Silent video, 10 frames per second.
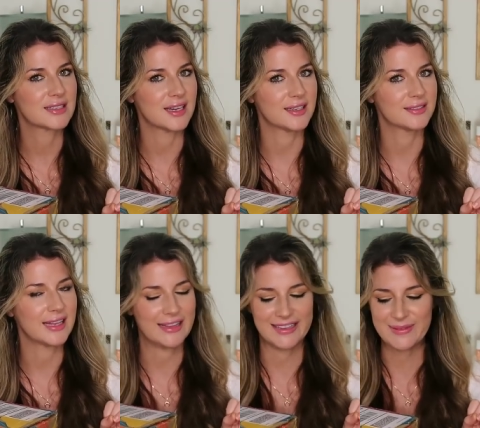
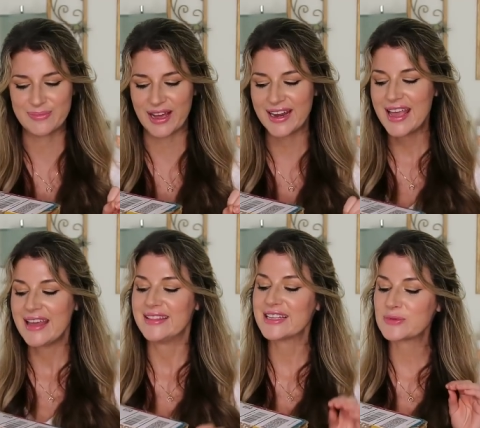excited lately but
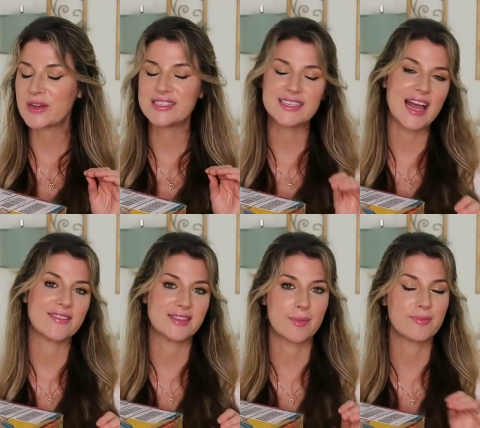this one did
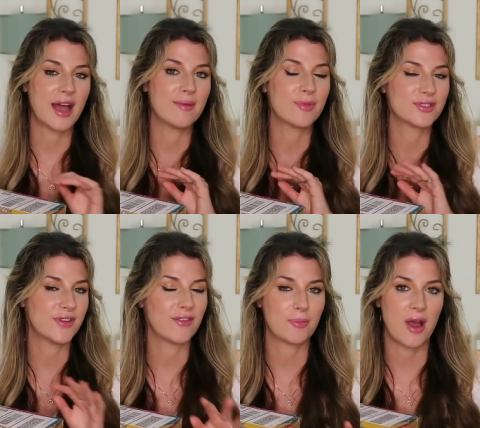have some of my
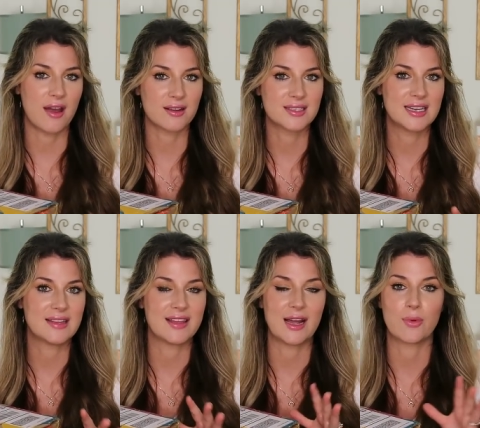most favorite products in
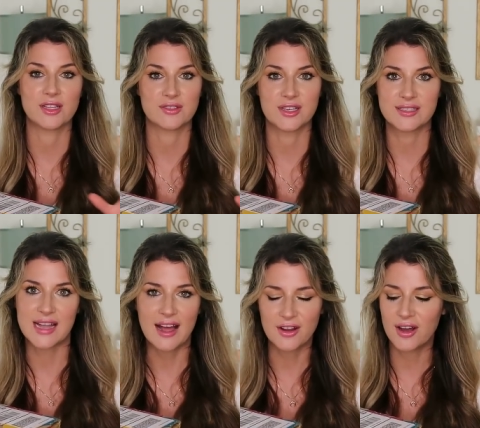it that I wanted to
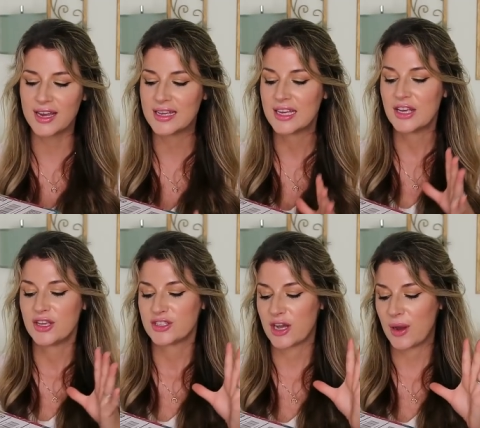restock on
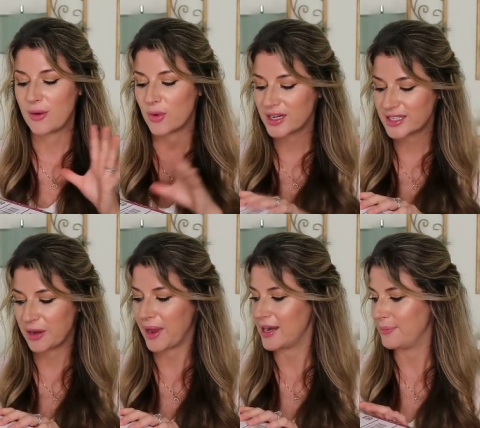so I wanted to
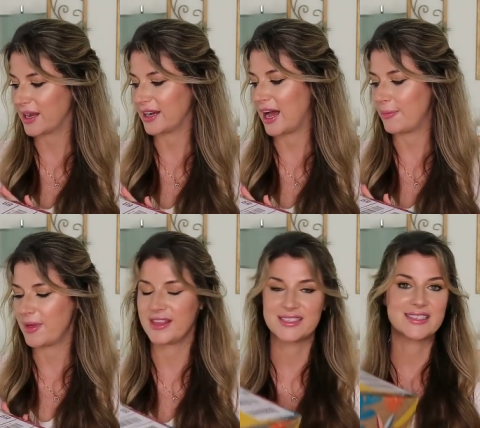go ahead and pick it
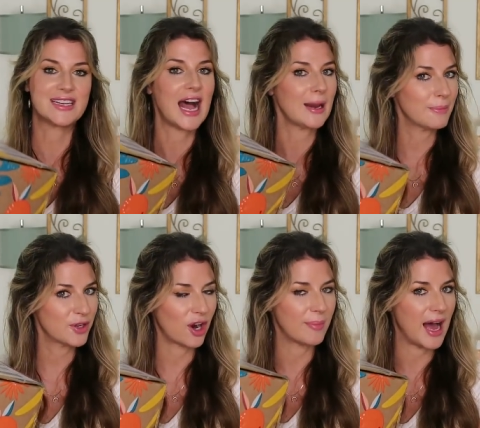up this is not a
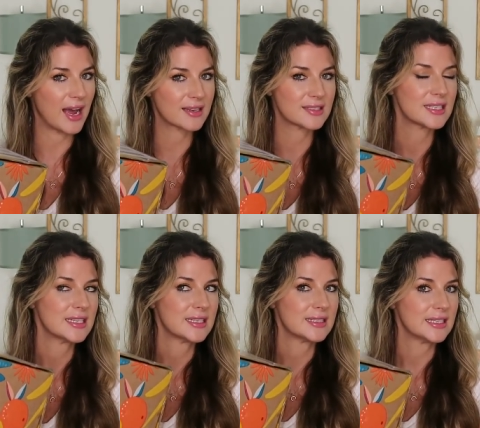PR box
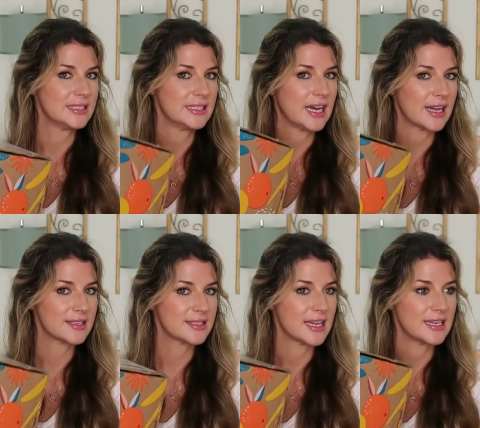they did
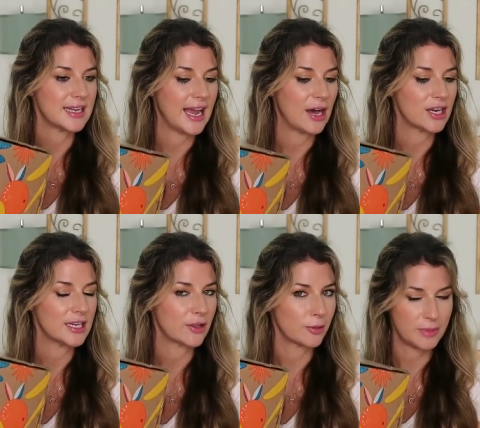not send out
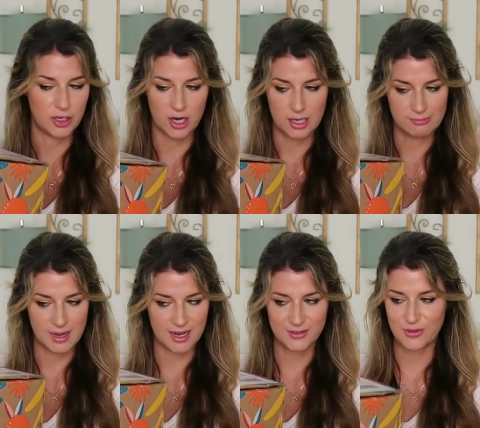another PR
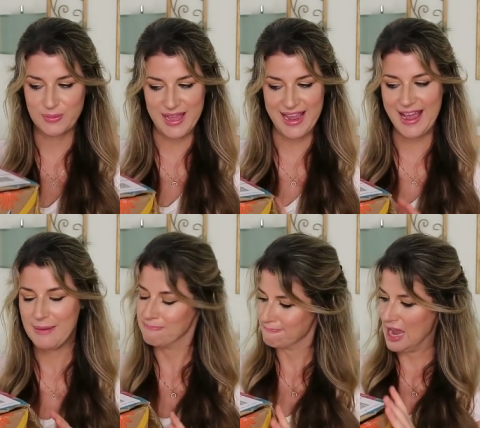box for me